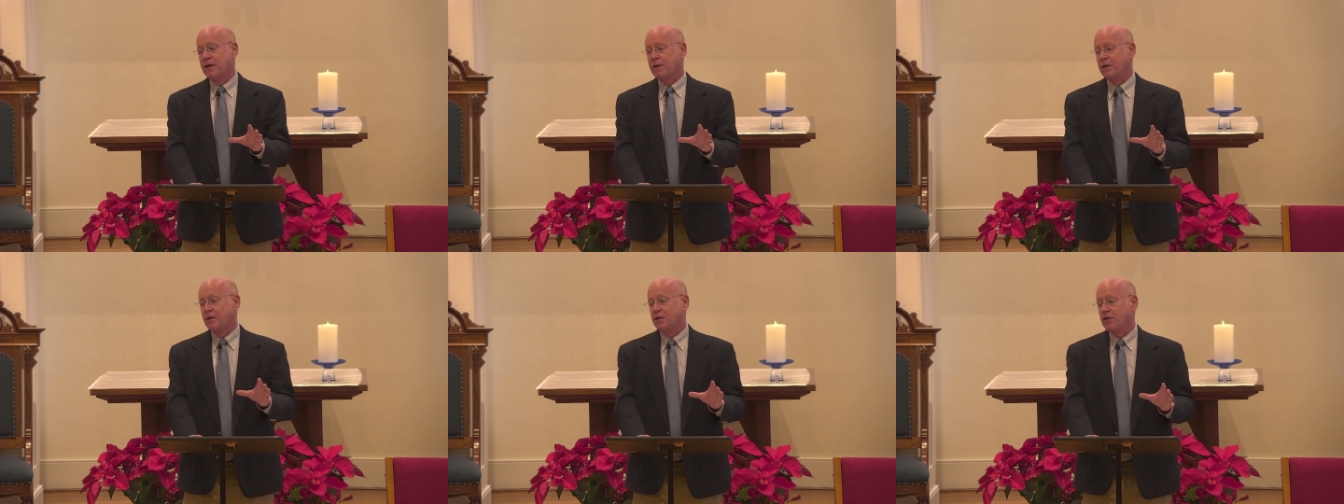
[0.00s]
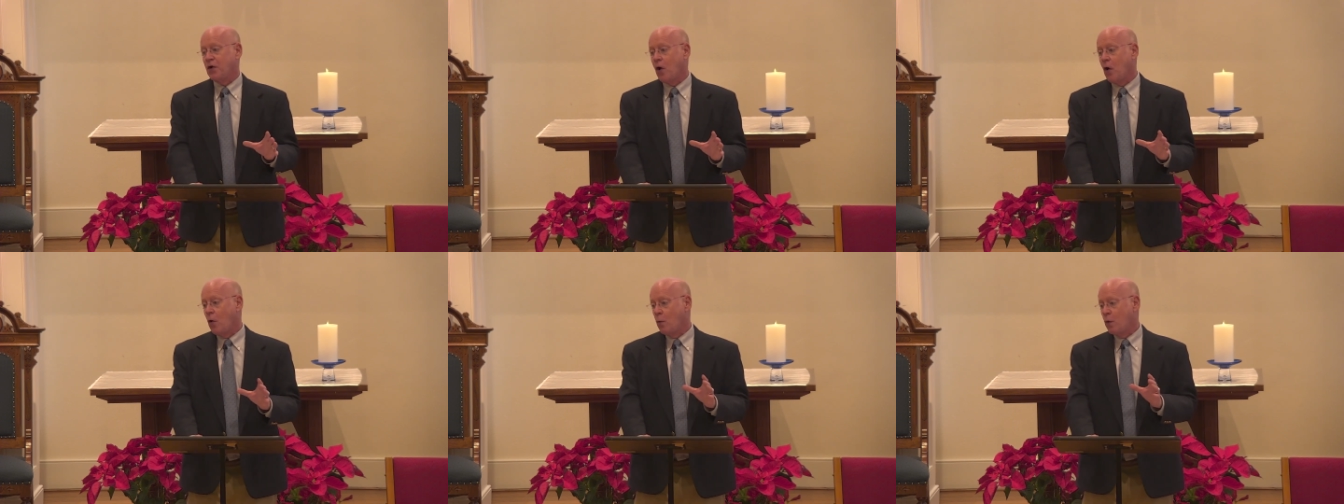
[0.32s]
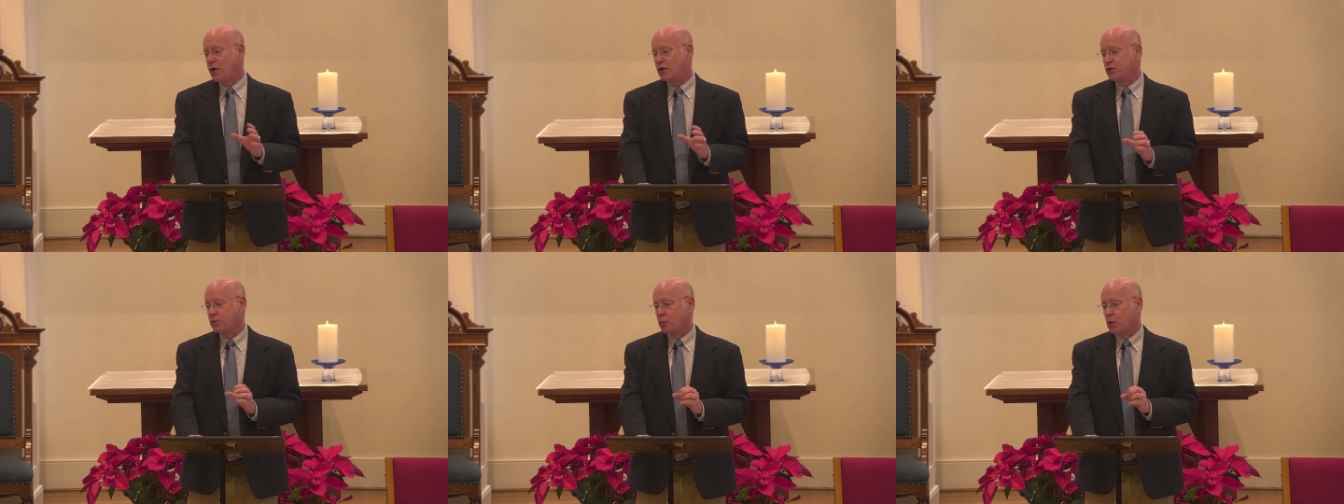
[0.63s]
There's
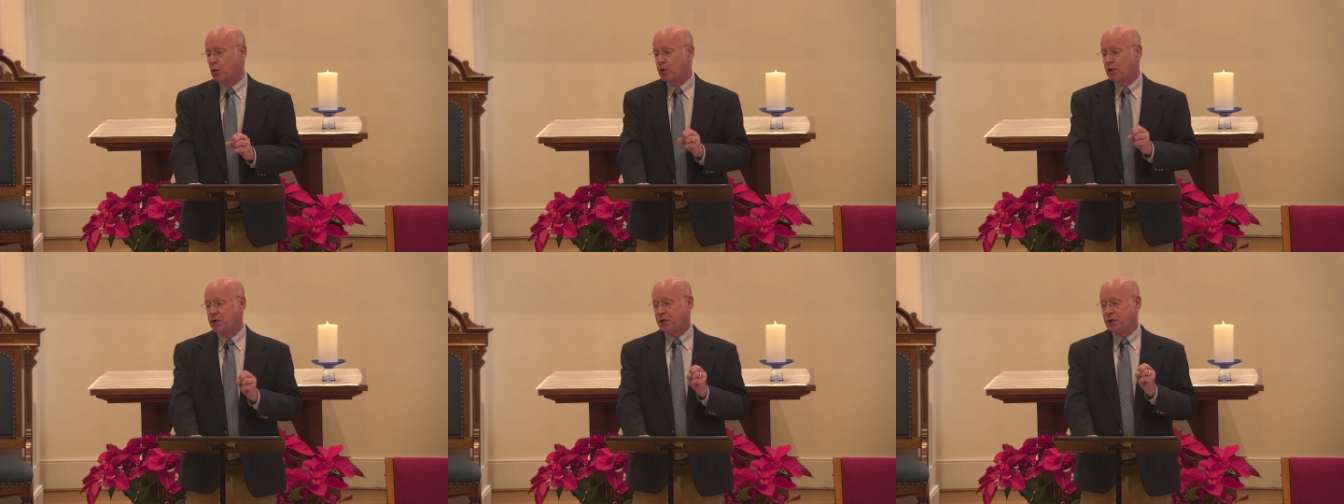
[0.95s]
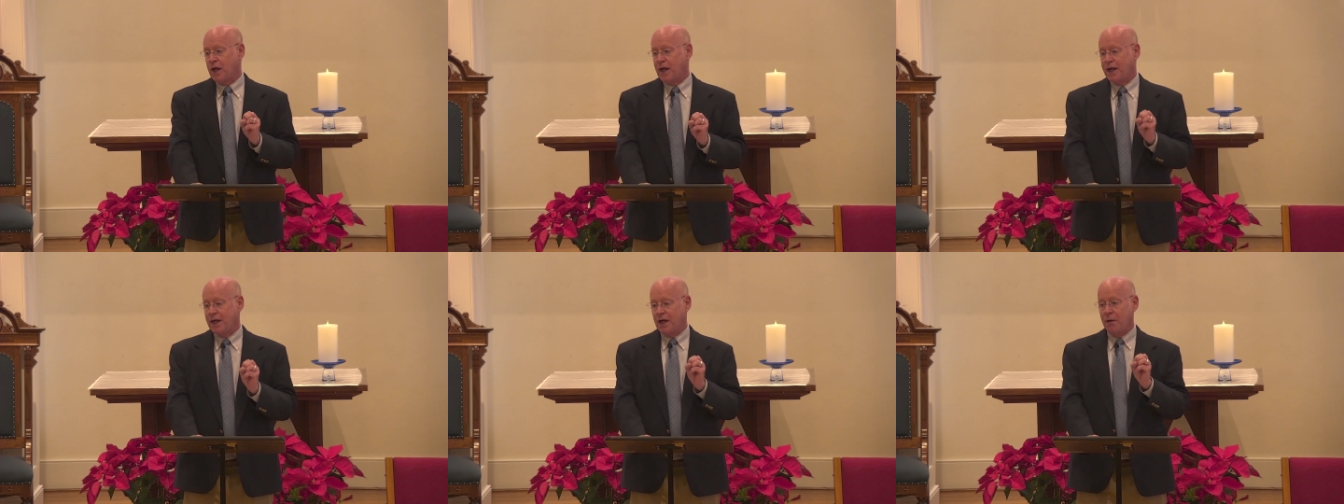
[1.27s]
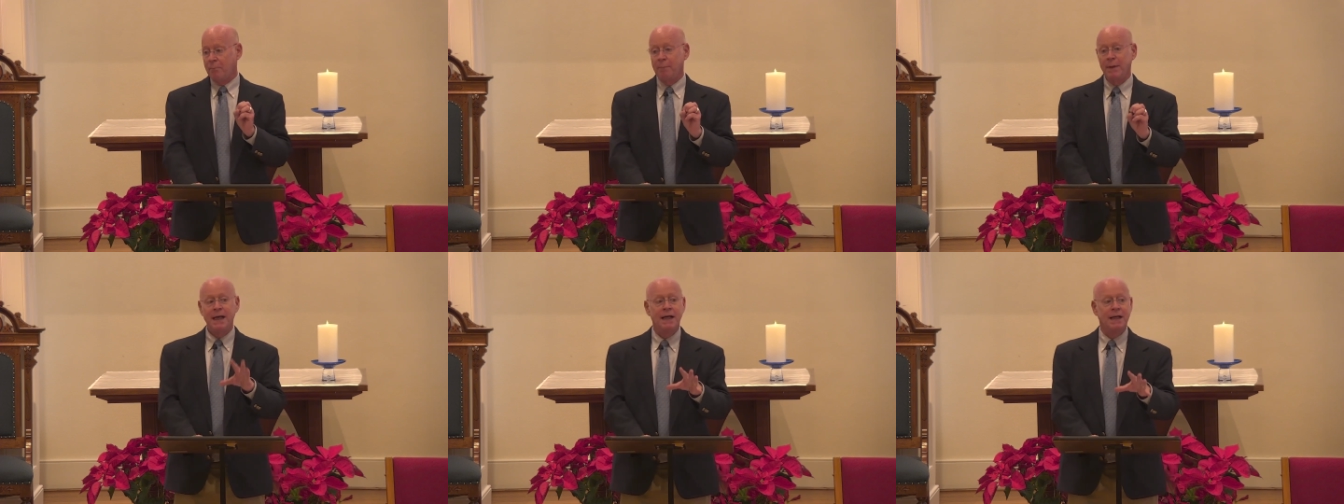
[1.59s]
always words like
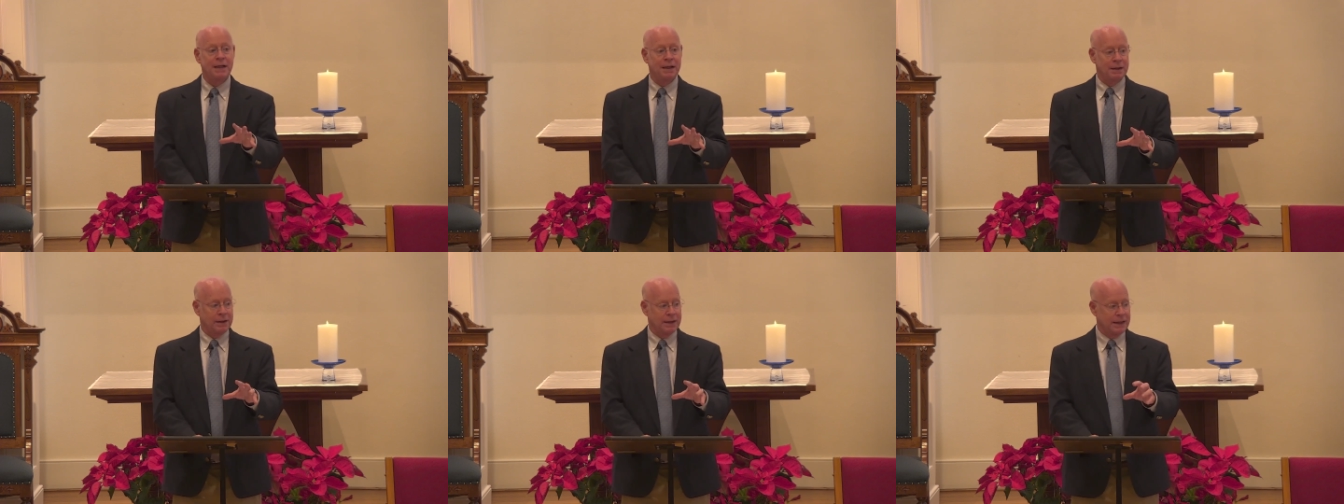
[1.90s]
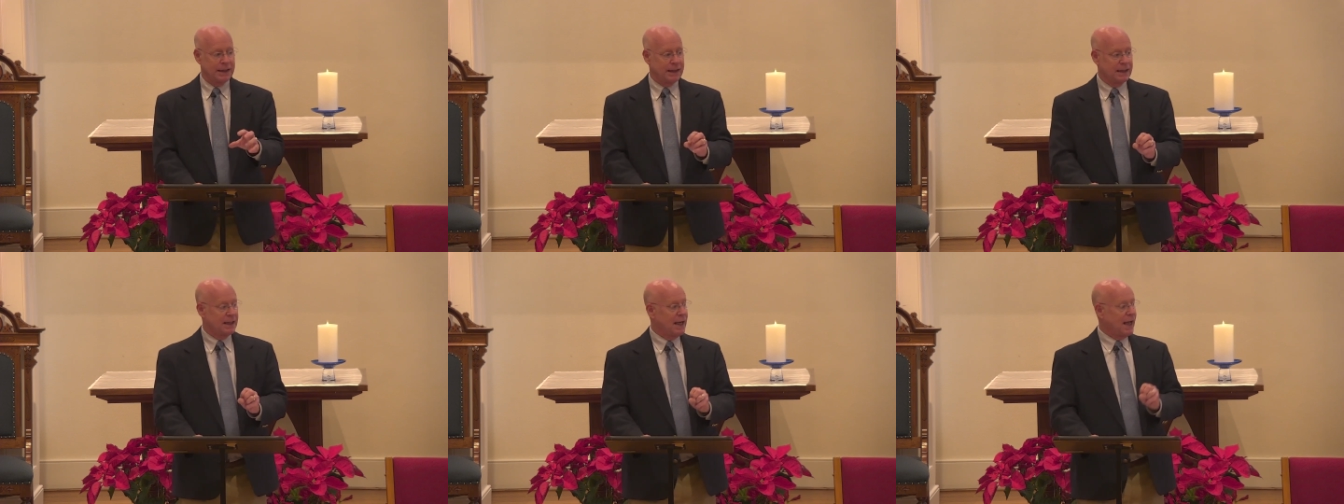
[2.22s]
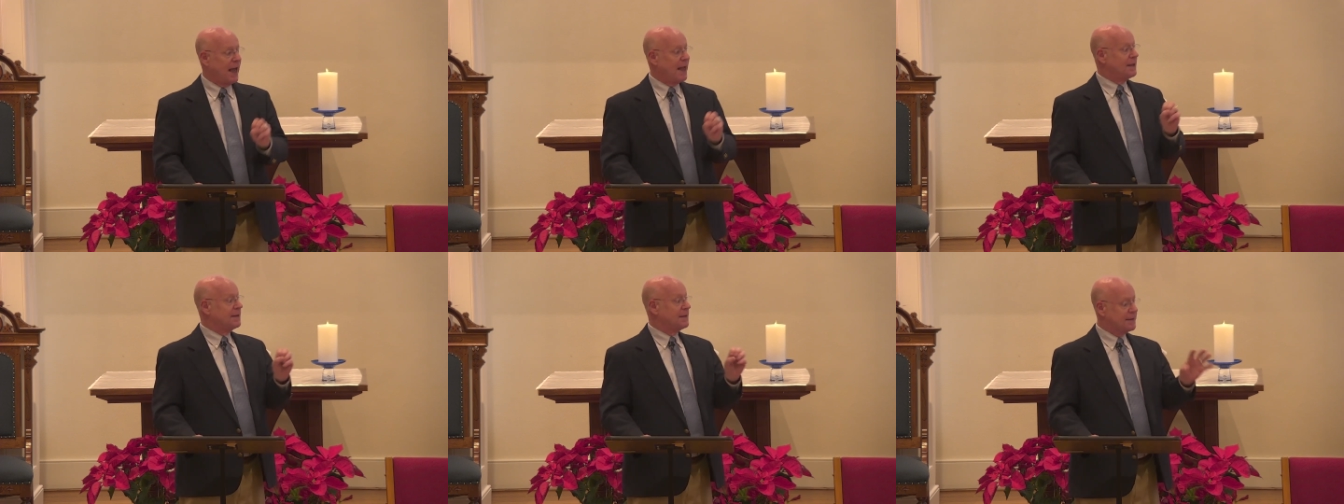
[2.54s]
immediately
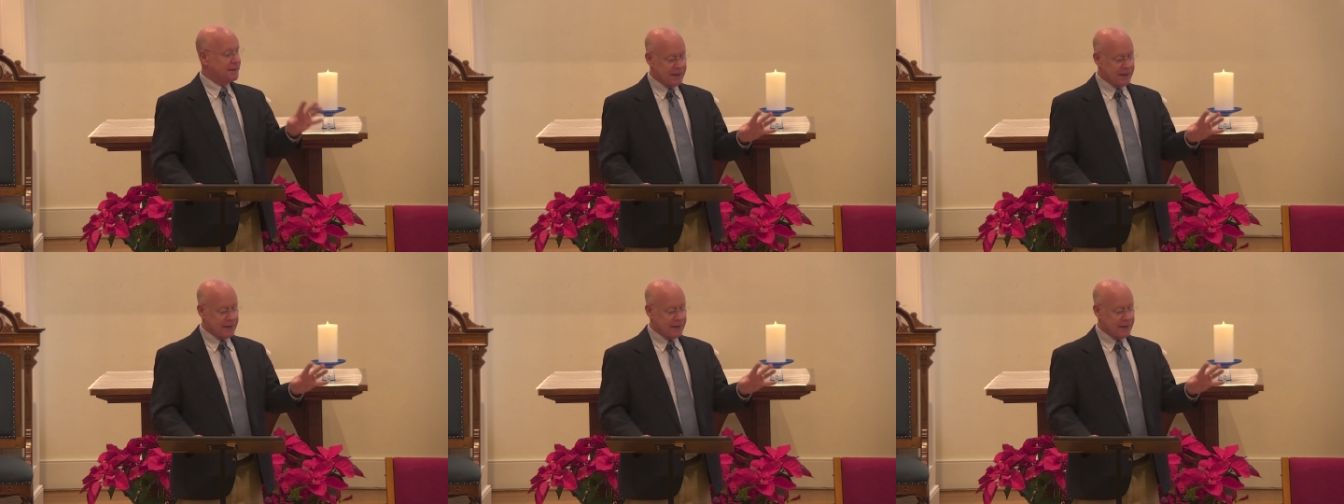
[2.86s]
and